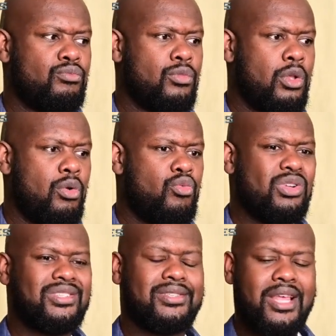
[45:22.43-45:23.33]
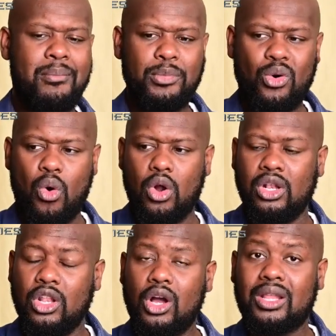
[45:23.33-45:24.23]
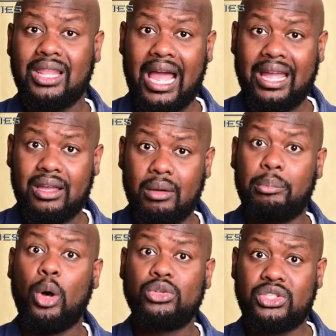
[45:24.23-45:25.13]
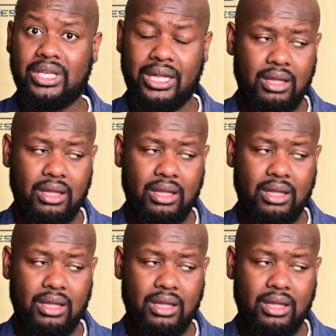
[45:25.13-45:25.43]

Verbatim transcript: resemble or look like boasting.